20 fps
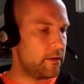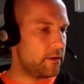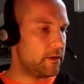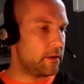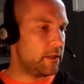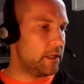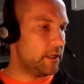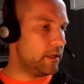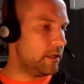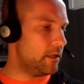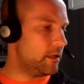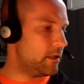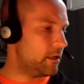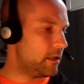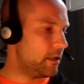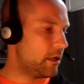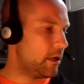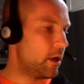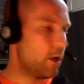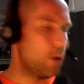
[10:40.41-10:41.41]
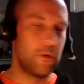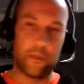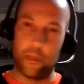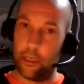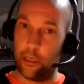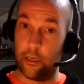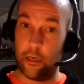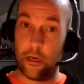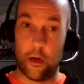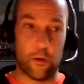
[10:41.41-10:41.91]
the
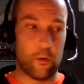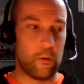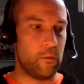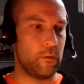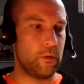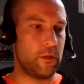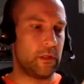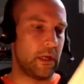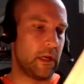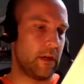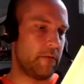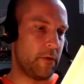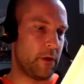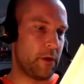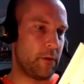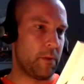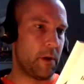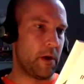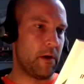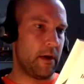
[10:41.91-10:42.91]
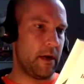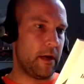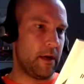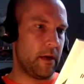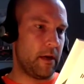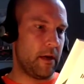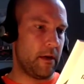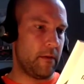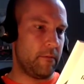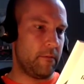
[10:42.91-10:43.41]
closing note was delivered
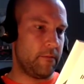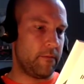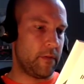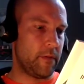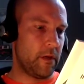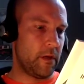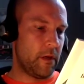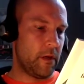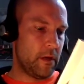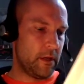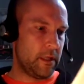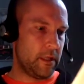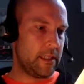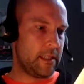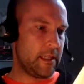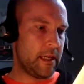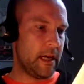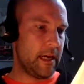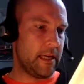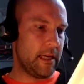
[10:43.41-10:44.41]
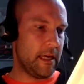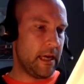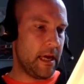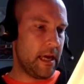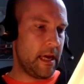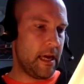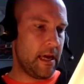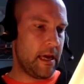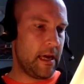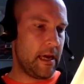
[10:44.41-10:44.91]
by this lady
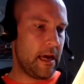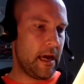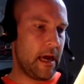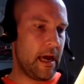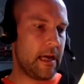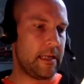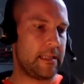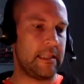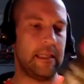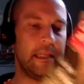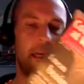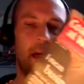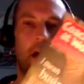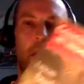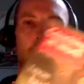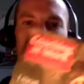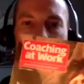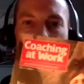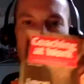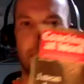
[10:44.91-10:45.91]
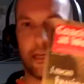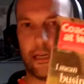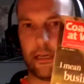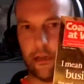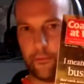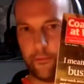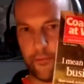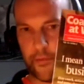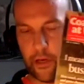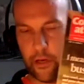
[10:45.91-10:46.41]
here, Hetty Einzig.
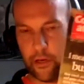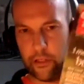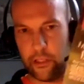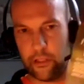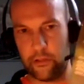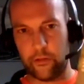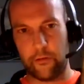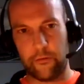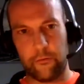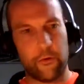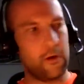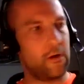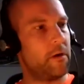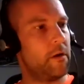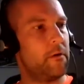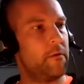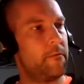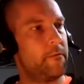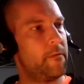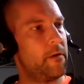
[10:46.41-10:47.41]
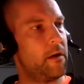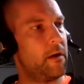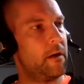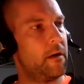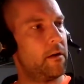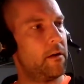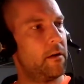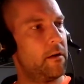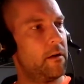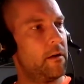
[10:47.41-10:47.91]
She's on the front of
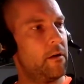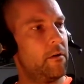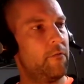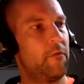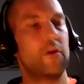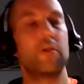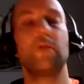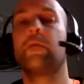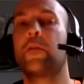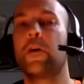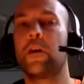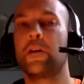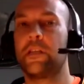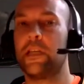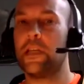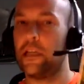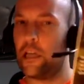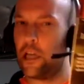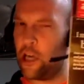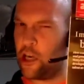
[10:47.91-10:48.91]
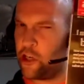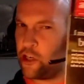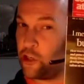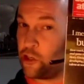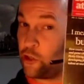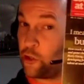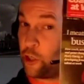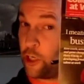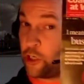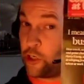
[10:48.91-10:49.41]
volume 13,
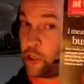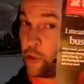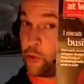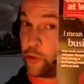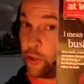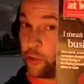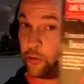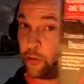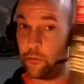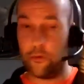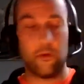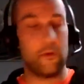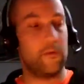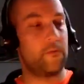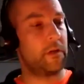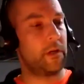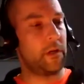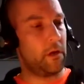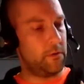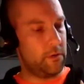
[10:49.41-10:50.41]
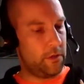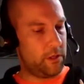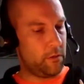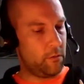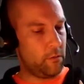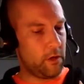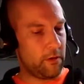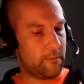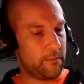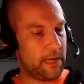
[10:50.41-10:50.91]
issue 2 of the Coaching at
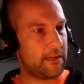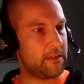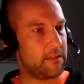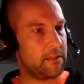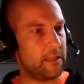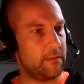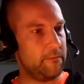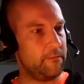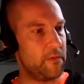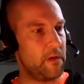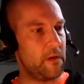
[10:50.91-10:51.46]
Work magazine.